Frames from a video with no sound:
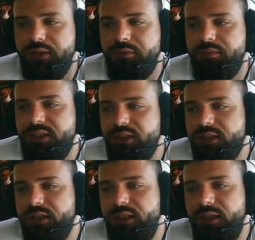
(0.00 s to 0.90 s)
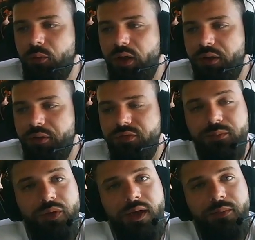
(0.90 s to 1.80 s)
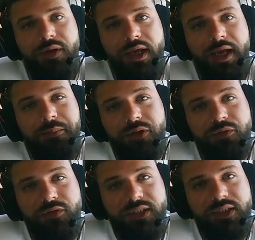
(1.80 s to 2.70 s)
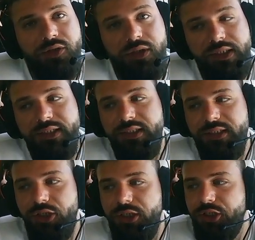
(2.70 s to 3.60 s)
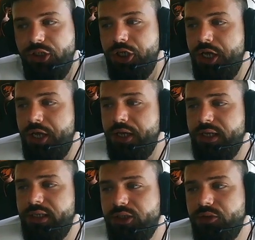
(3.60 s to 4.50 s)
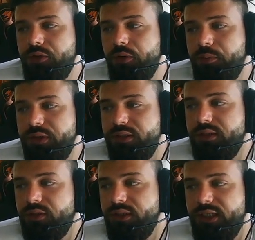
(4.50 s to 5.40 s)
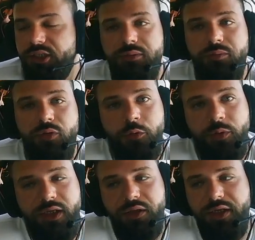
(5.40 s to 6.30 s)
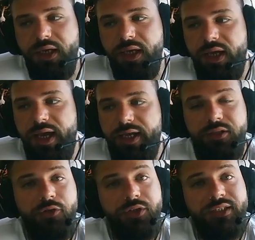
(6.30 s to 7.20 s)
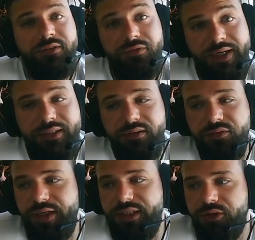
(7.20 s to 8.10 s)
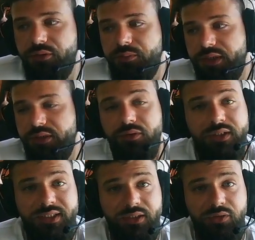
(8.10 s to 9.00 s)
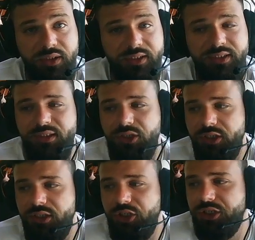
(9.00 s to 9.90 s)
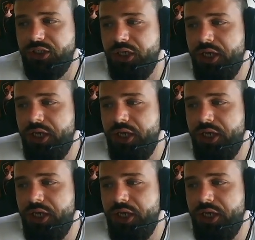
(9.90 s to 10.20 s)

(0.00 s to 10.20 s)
Basically, one of the primary aims of decentralized exchange is to complete the transaction more quickly and cost effective as compared to the centralized exchanges.